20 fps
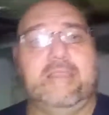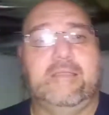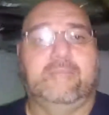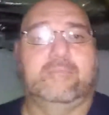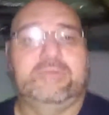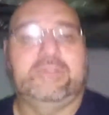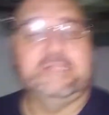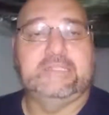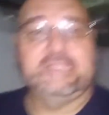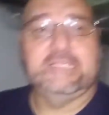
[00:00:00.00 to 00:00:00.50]

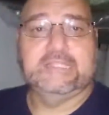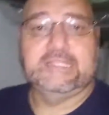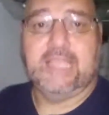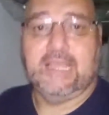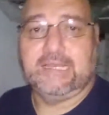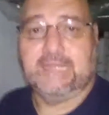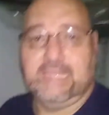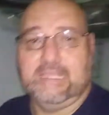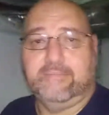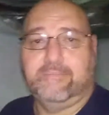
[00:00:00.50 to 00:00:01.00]
please hit that
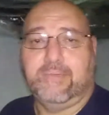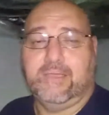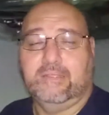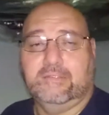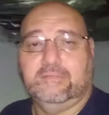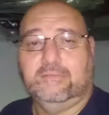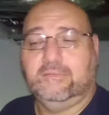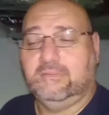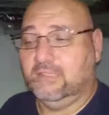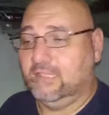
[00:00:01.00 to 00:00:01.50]
like
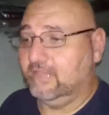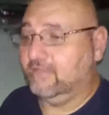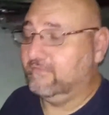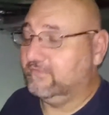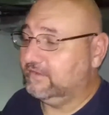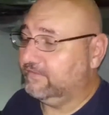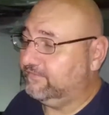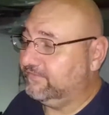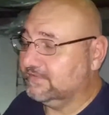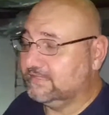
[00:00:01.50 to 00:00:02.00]
button. Even
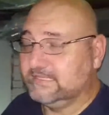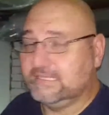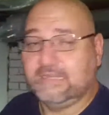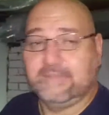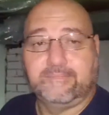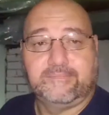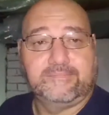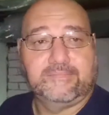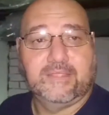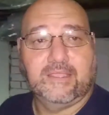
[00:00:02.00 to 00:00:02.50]
if it's a
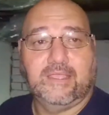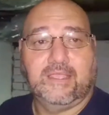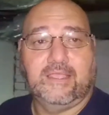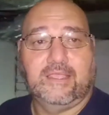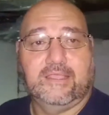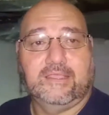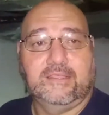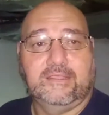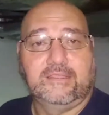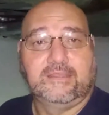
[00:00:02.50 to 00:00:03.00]

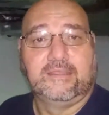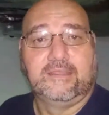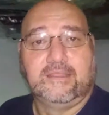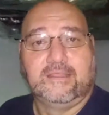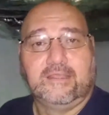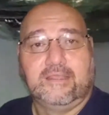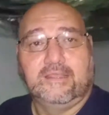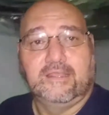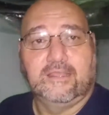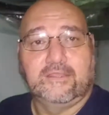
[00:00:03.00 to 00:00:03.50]

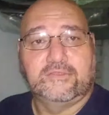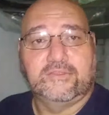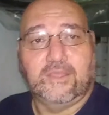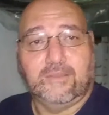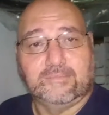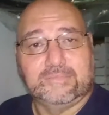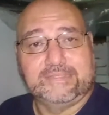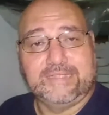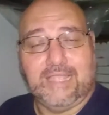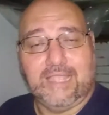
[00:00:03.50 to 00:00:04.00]

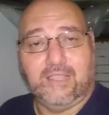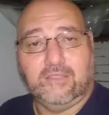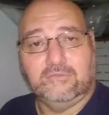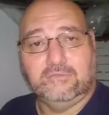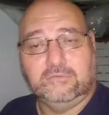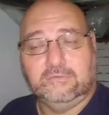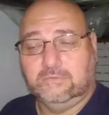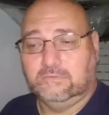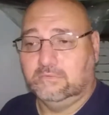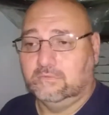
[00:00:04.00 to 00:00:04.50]
thumbs down,
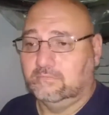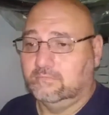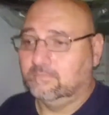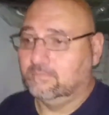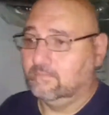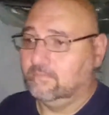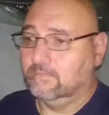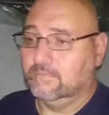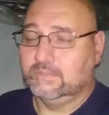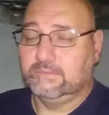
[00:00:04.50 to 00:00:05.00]

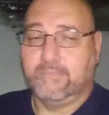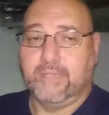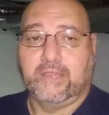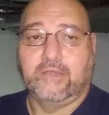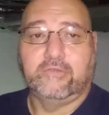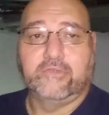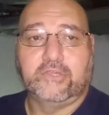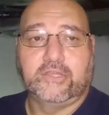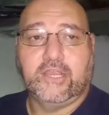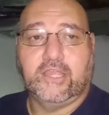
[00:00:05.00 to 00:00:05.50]
it's better
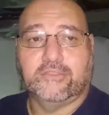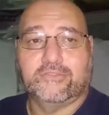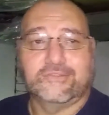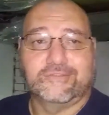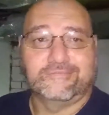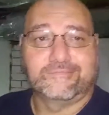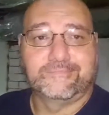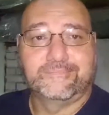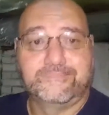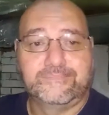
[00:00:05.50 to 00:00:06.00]
than nothing.
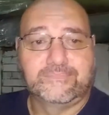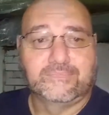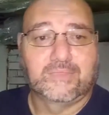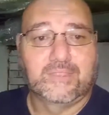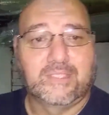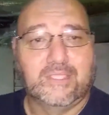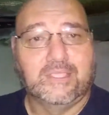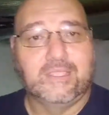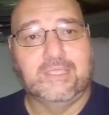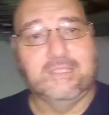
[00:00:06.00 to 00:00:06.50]

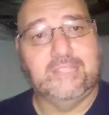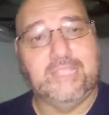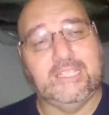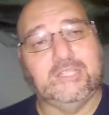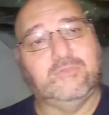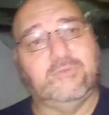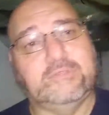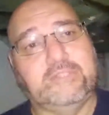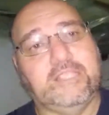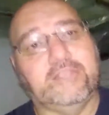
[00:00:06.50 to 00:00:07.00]
That's
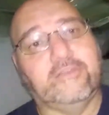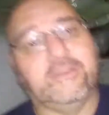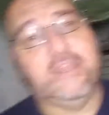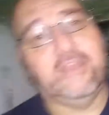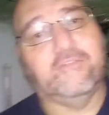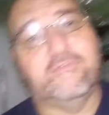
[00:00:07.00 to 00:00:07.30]
what they're there